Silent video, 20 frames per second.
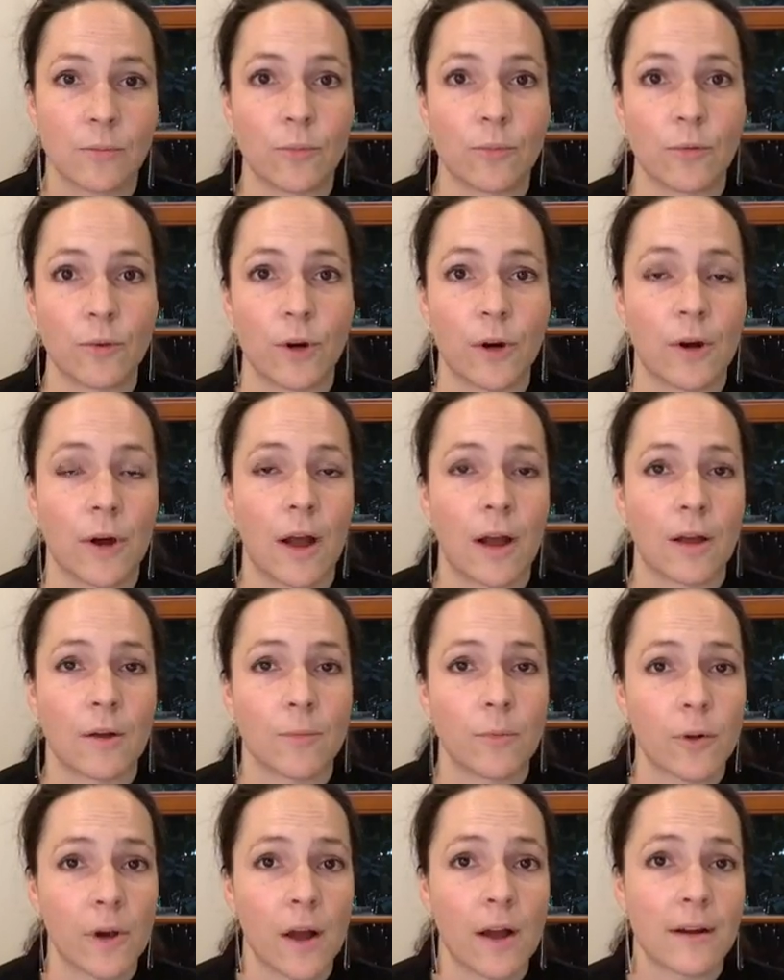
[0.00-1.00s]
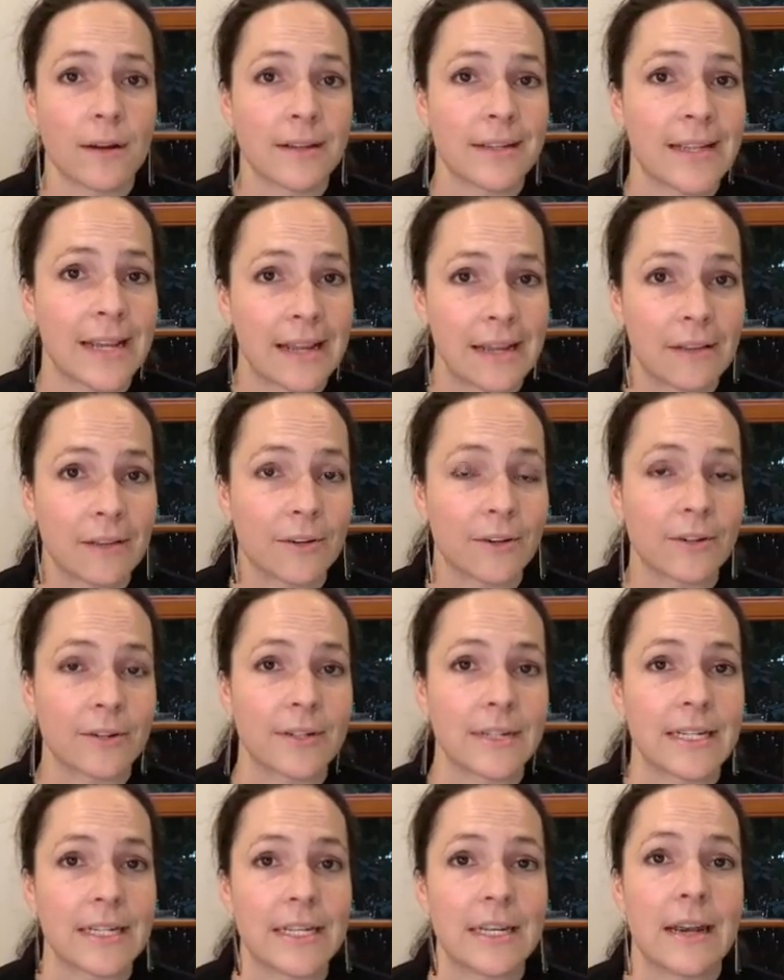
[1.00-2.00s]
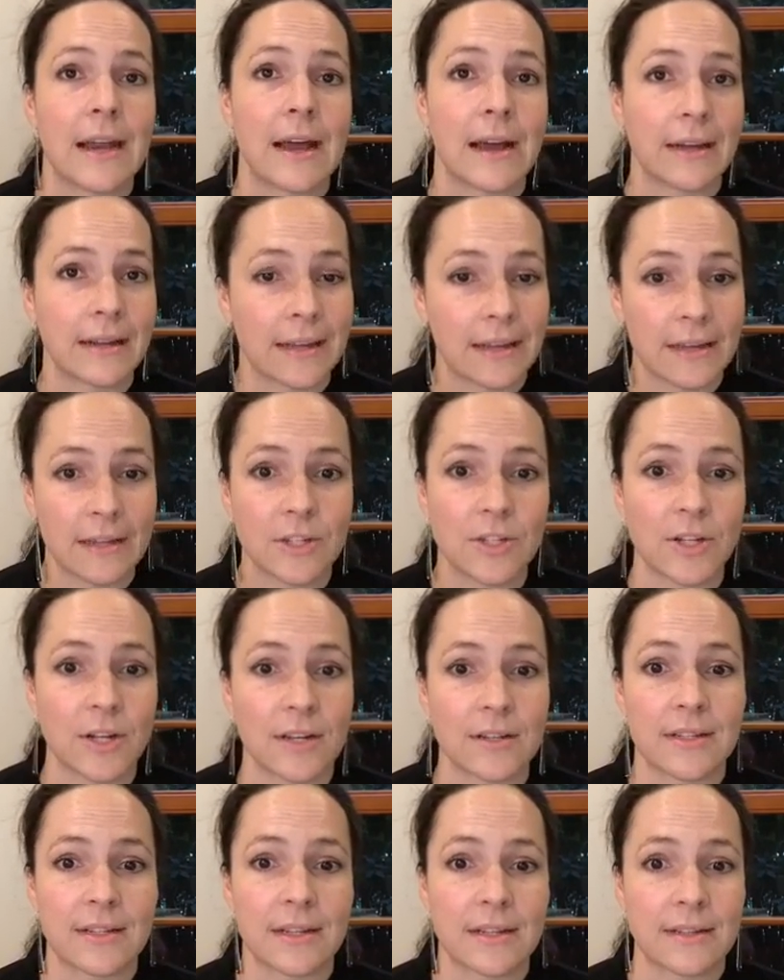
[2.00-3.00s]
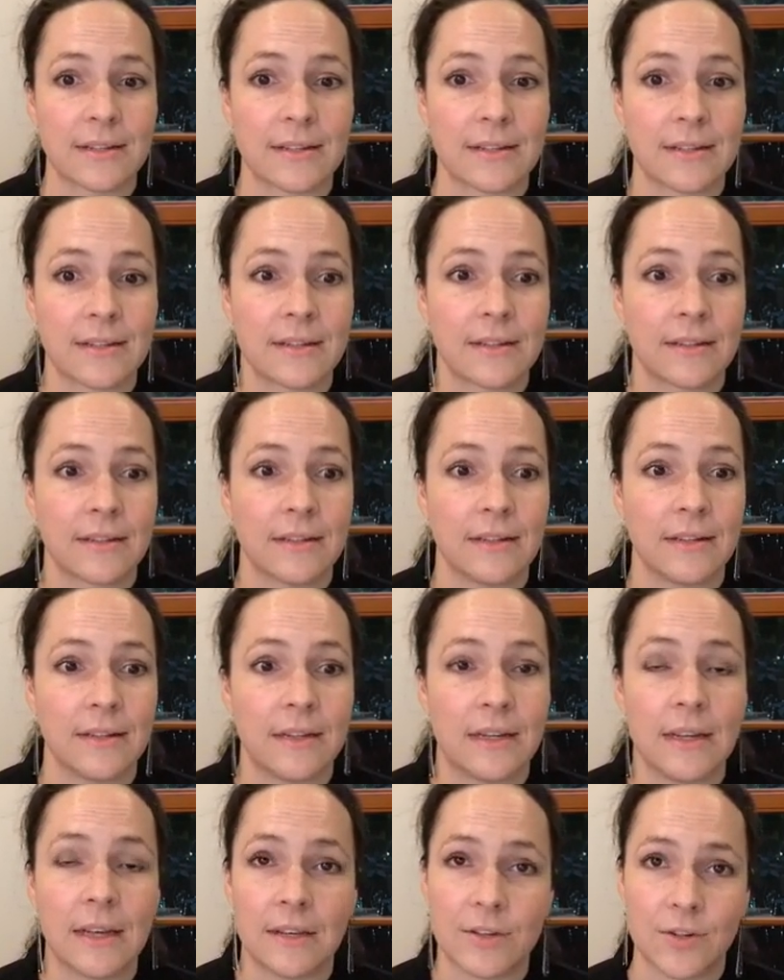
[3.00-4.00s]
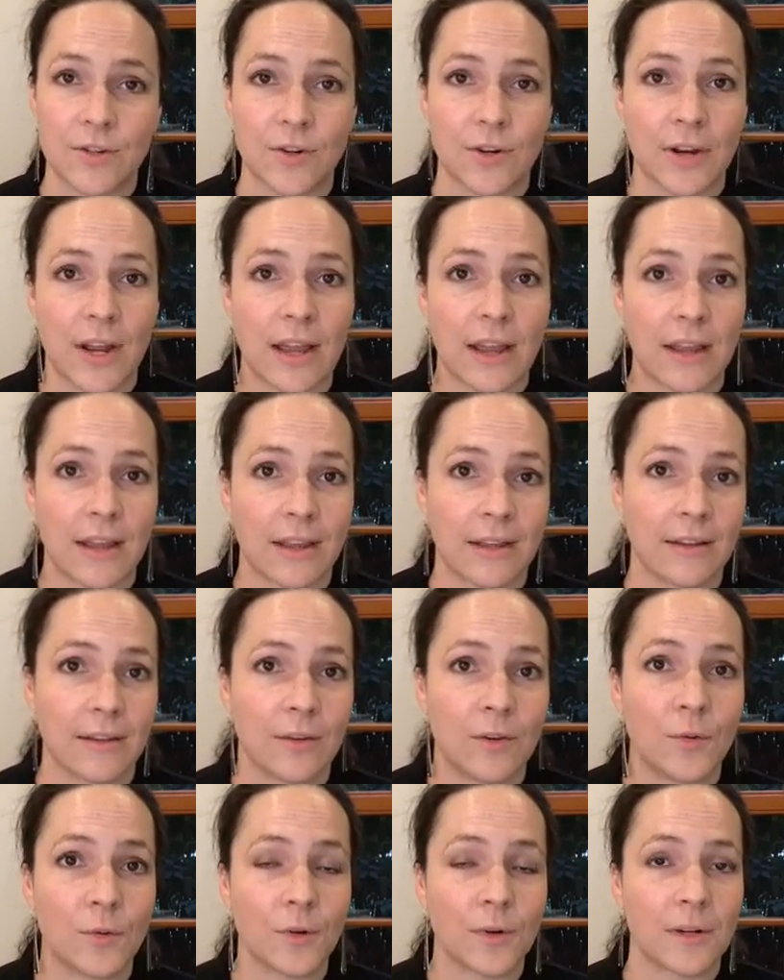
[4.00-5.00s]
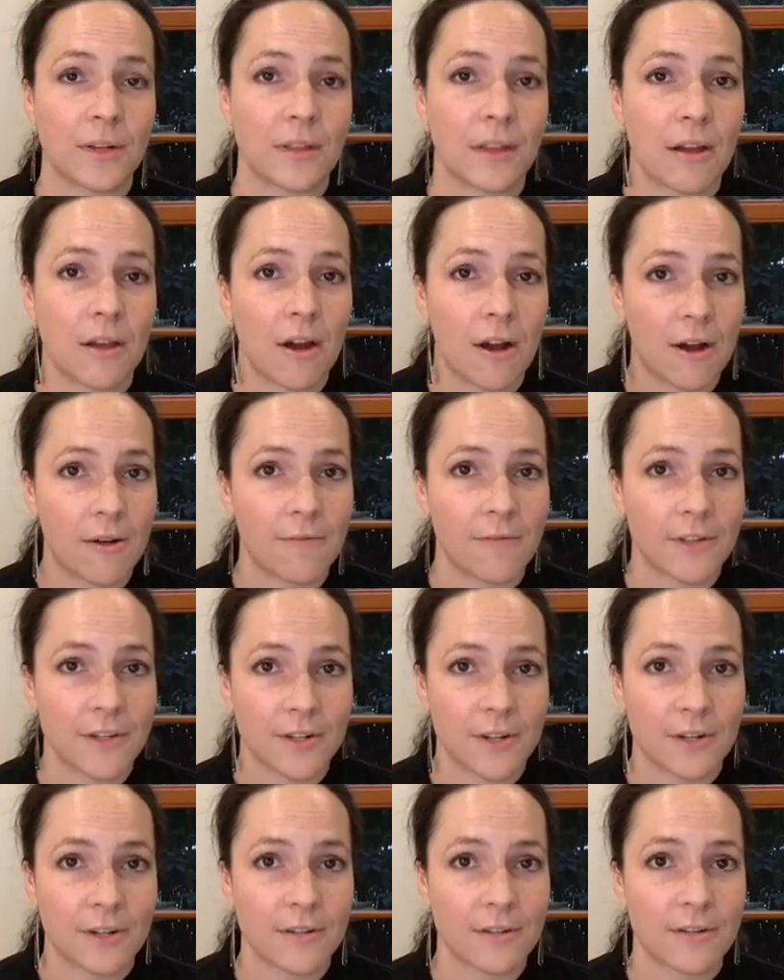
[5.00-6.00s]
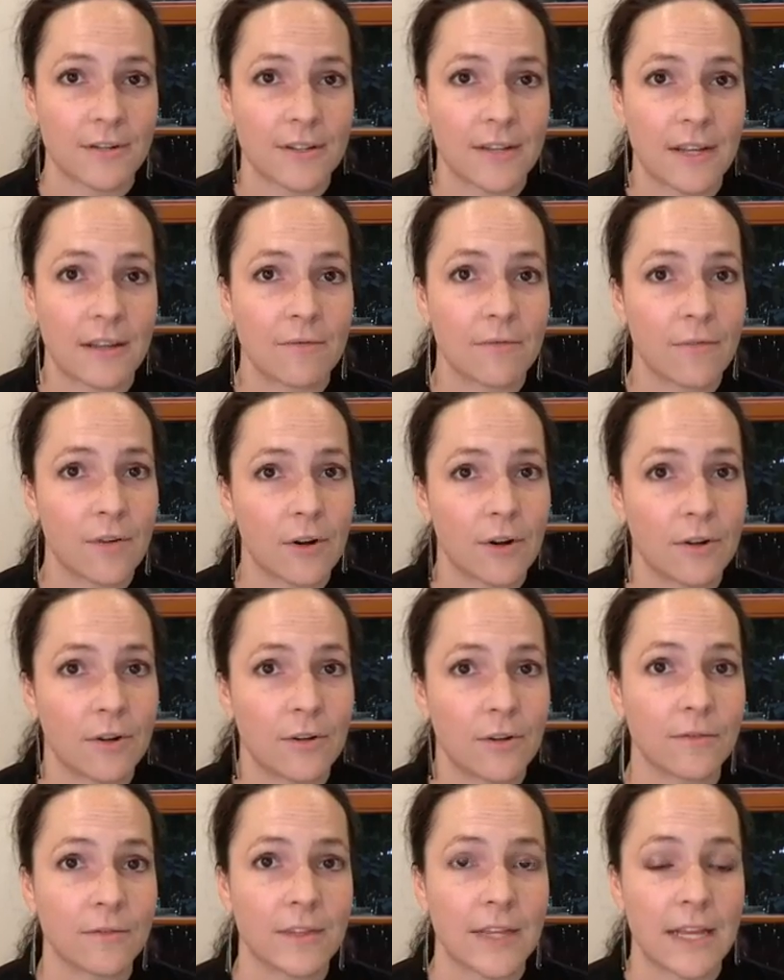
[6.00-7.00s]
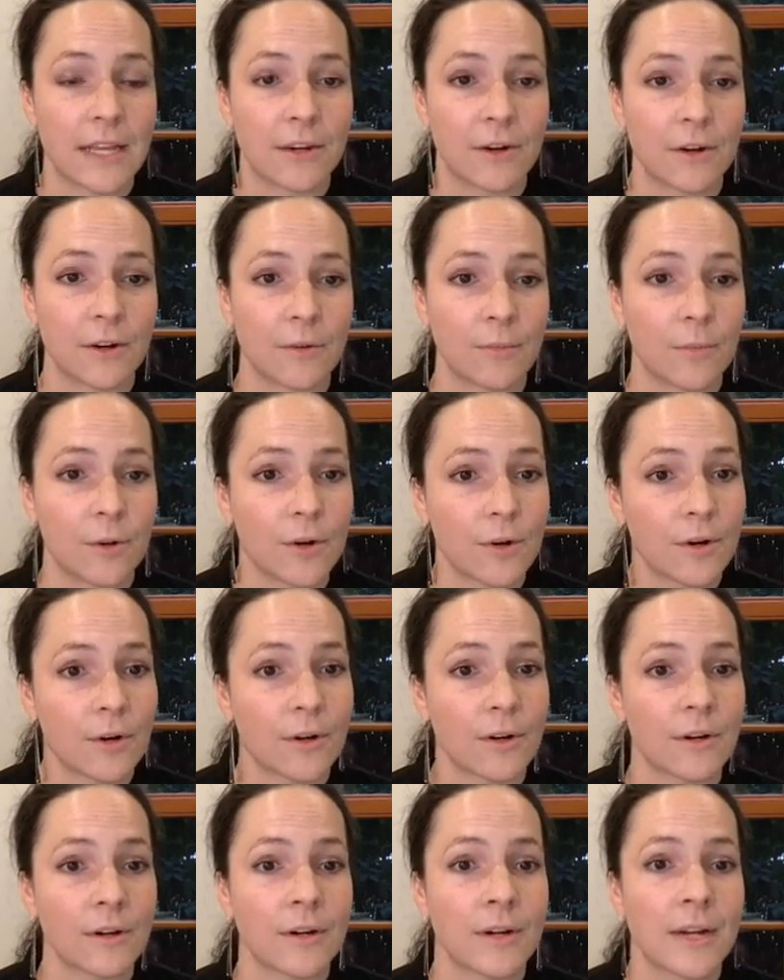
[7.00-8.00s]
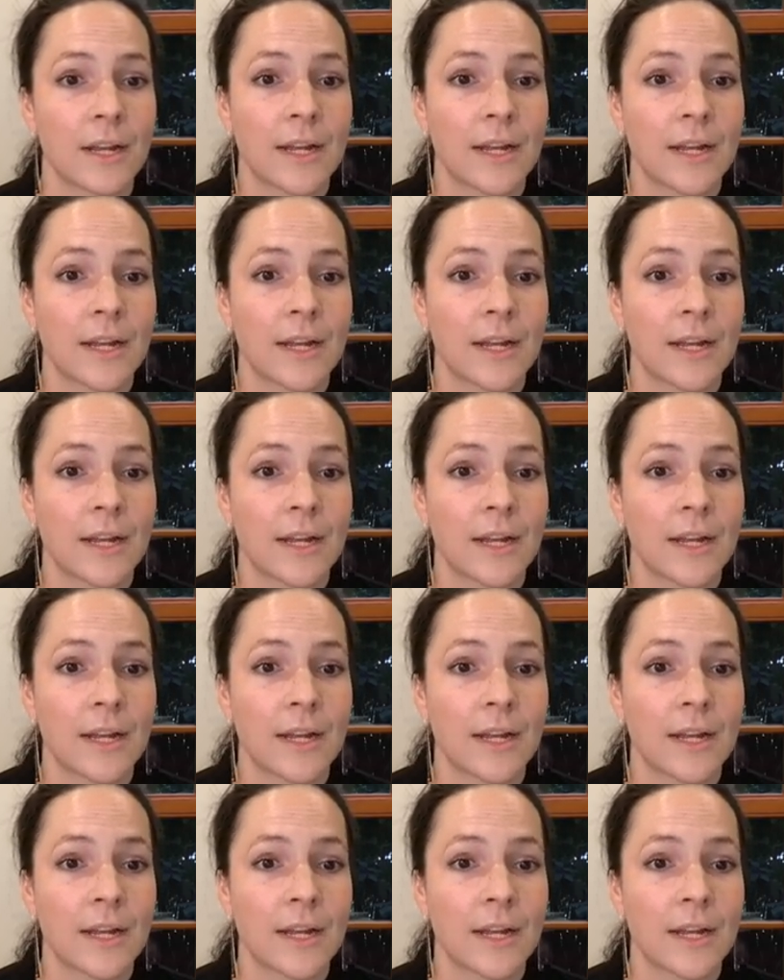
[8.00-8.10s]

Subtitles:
Breonna Taylor did not get justice yesterday, nor did the officers involved in her murder